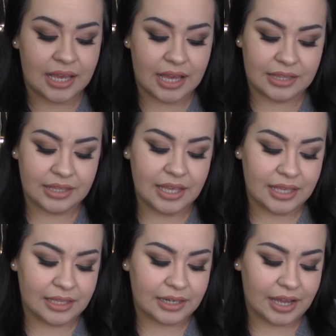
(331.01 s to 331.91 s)
And
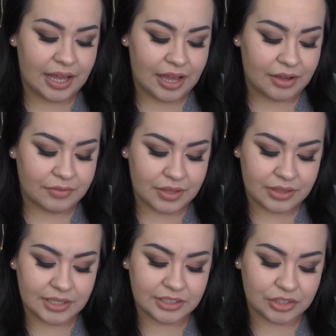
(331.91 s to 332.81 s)
then I have
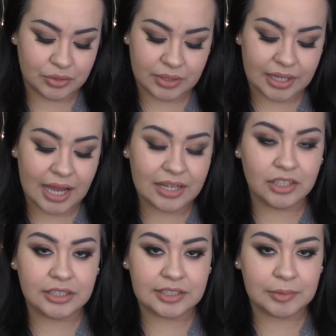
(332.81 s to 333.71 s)
these two that kind of
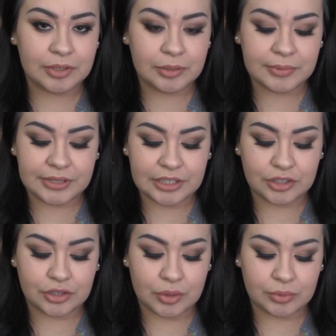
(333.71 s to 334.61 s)
look similar, but they
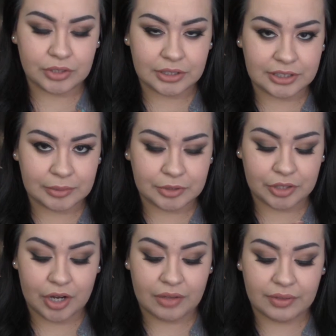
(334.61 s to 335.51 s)
don't look
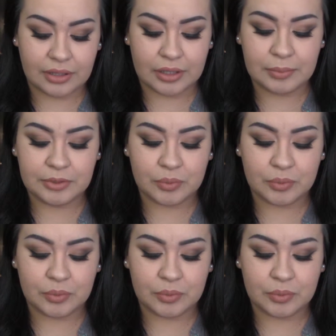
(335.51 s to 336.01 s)
similar on the lips.